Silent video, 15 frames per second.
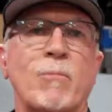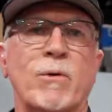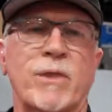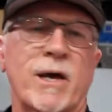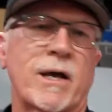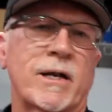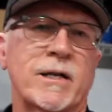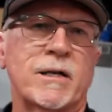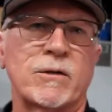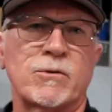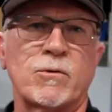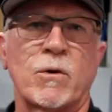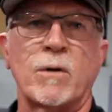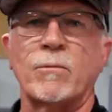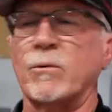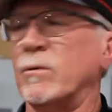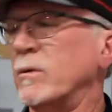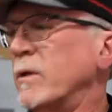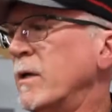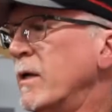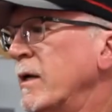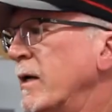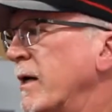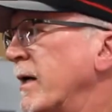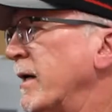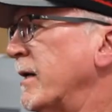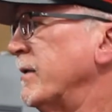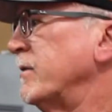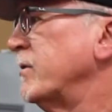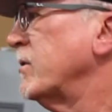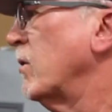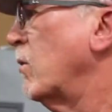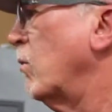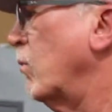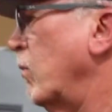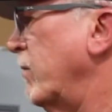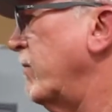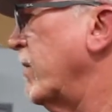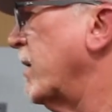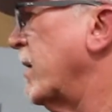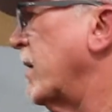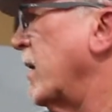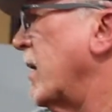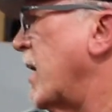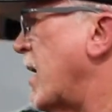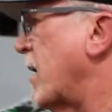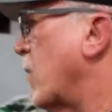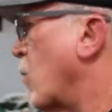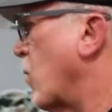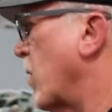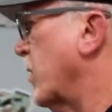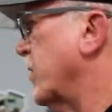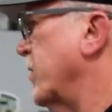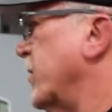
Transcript: without any trouble. And so we've done a lot of work to